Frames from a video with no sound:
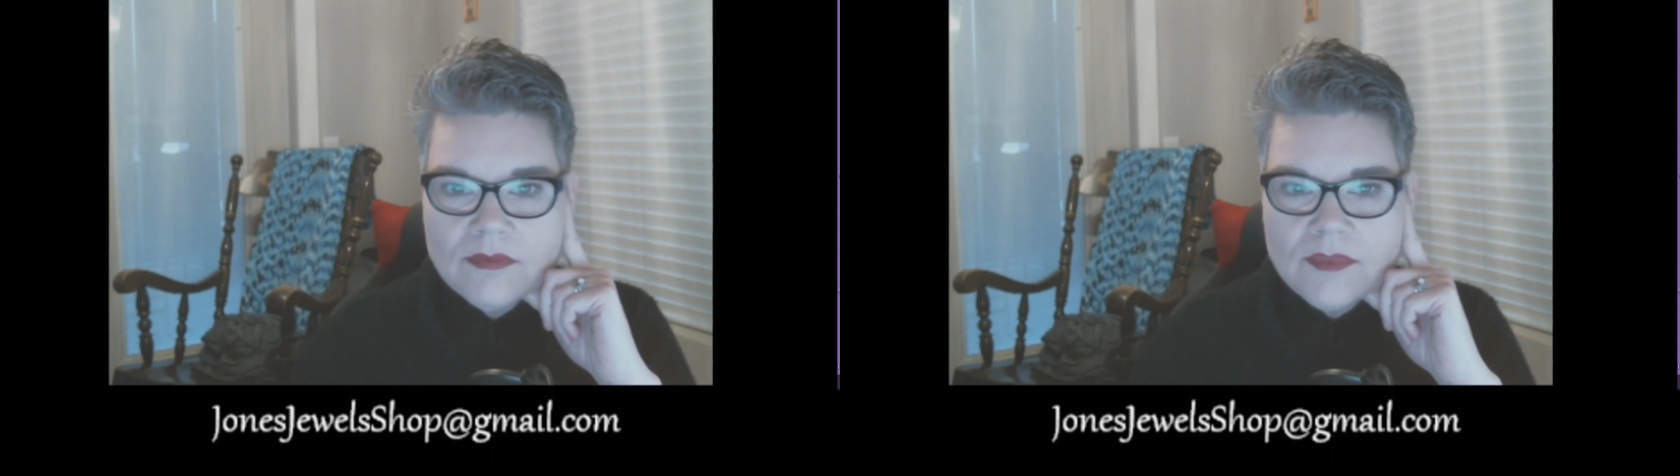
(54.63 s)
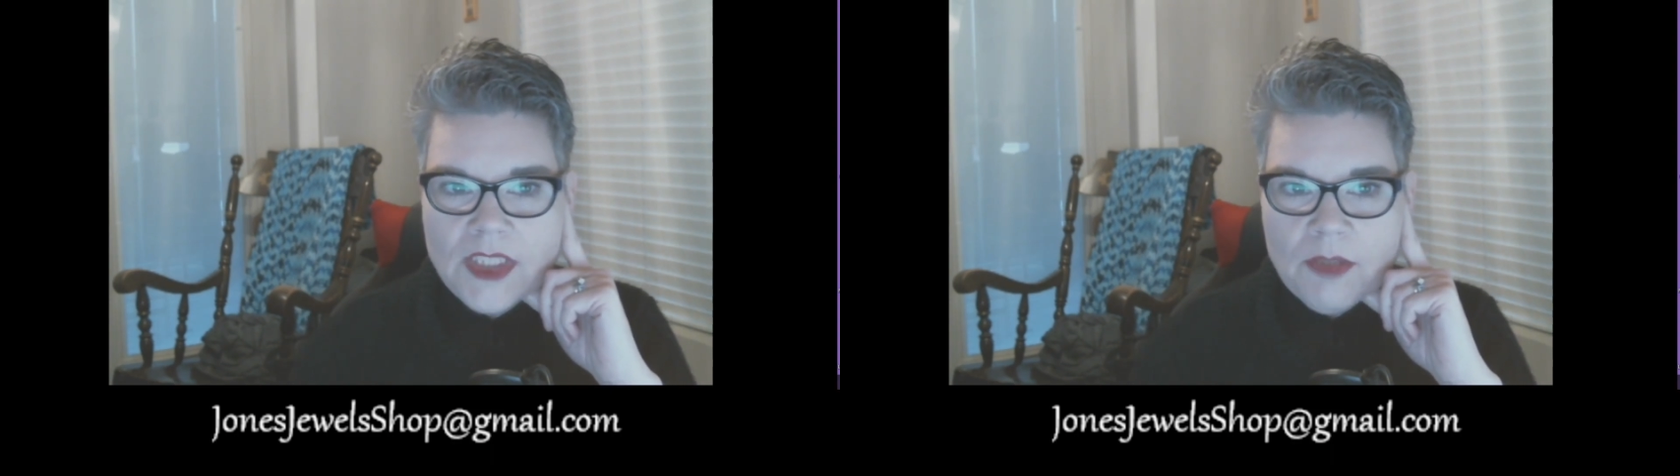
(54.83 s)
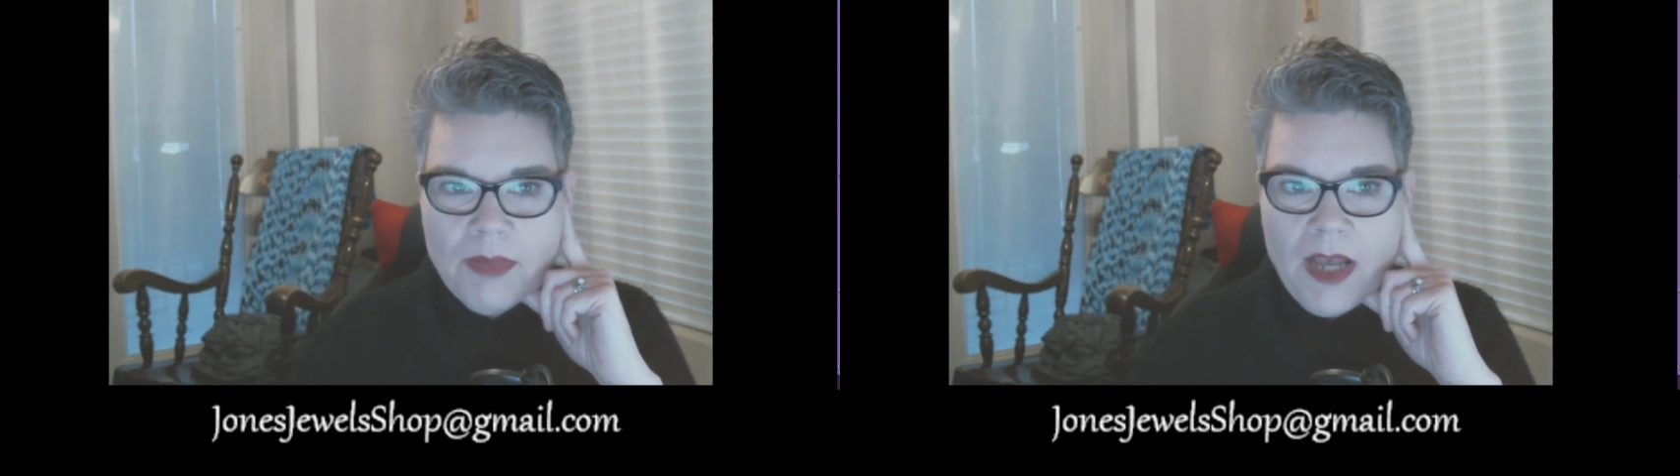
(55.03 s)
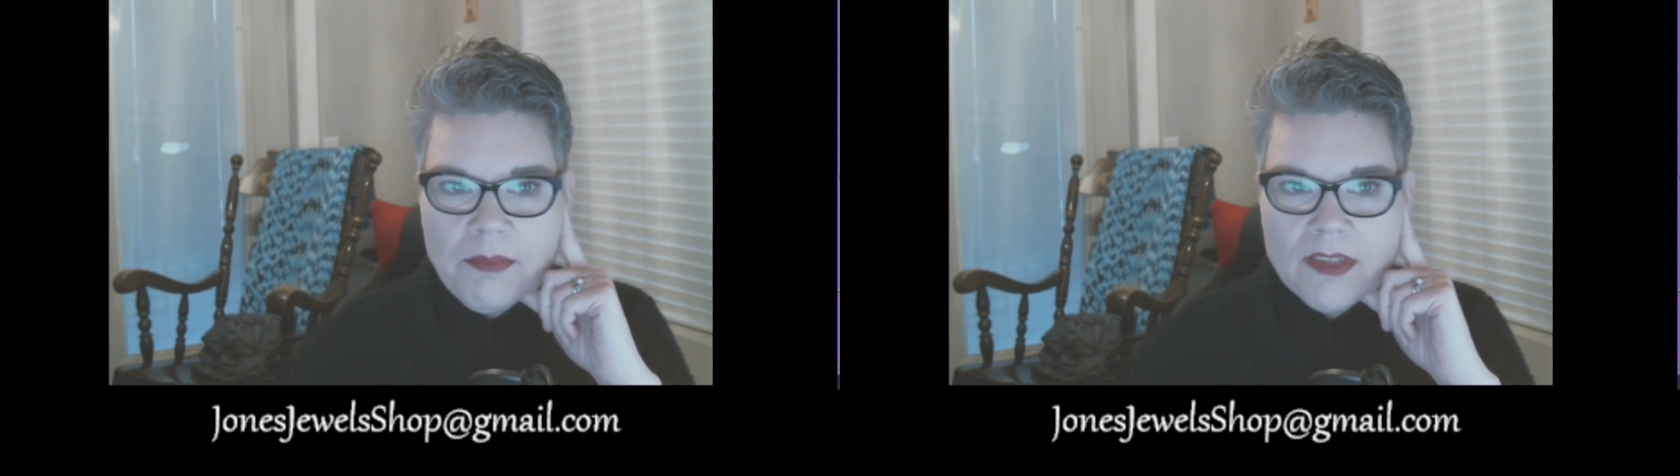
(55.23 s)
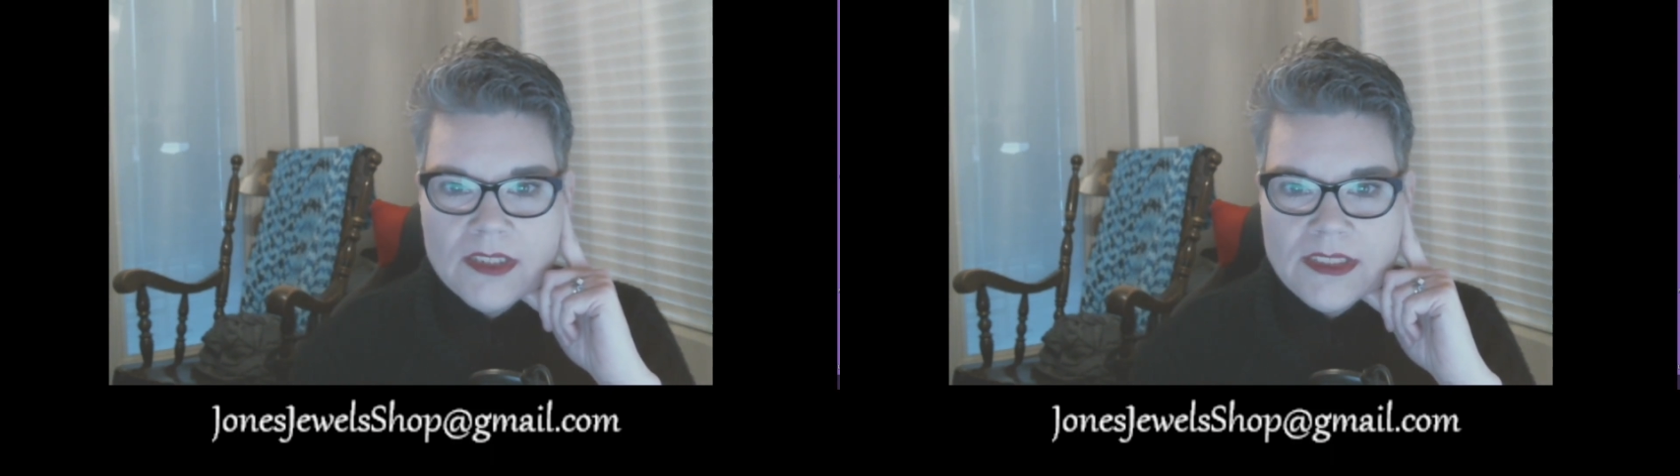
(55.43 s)
you know,
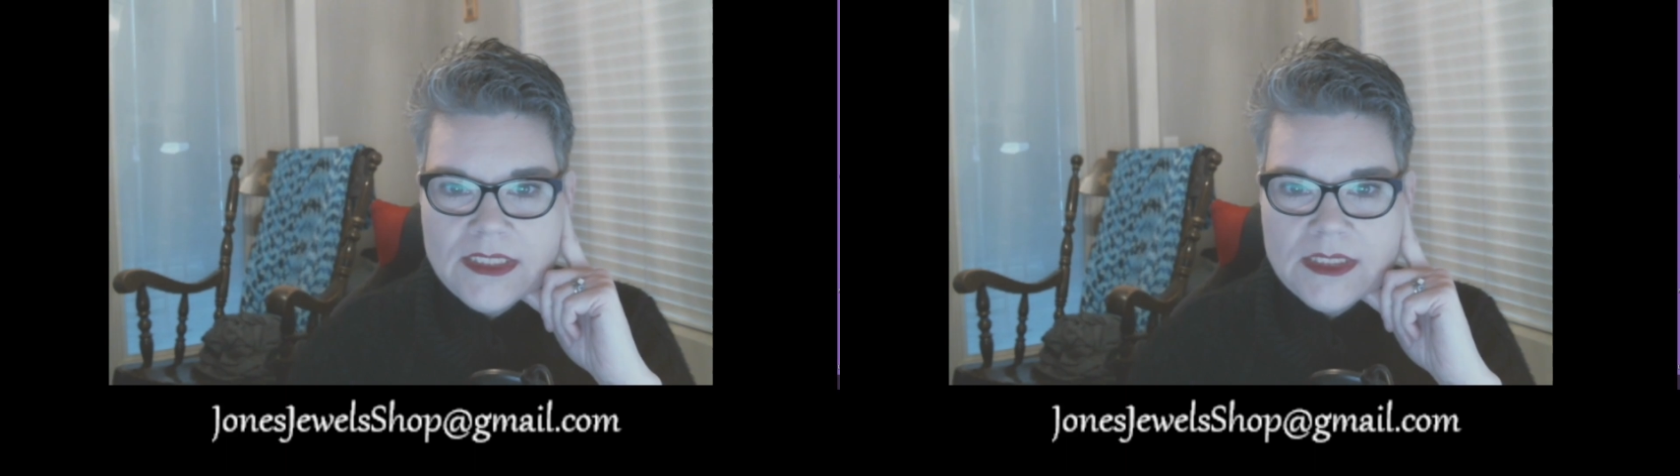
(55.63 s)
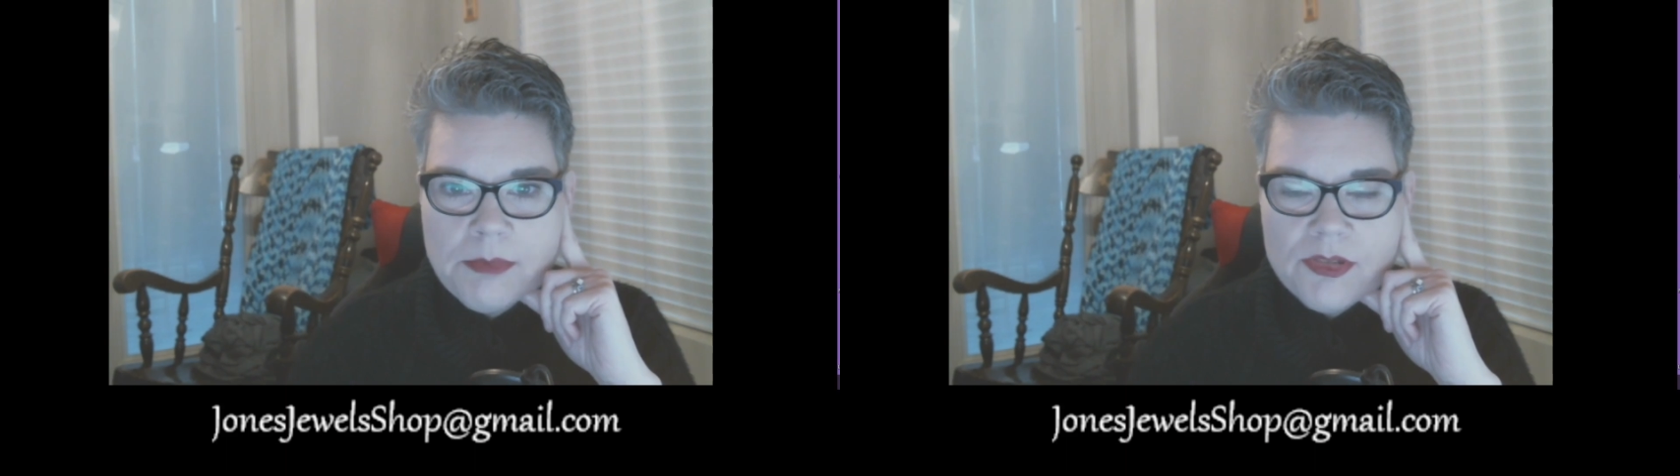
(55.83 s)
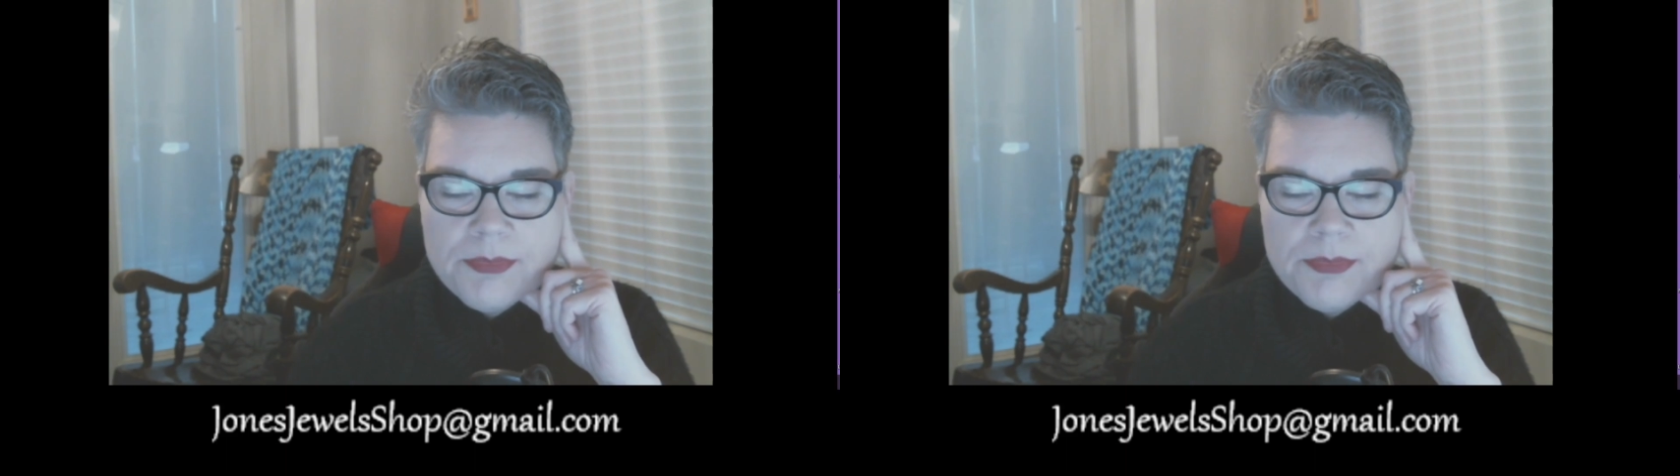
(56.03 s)
paparazzi is supposed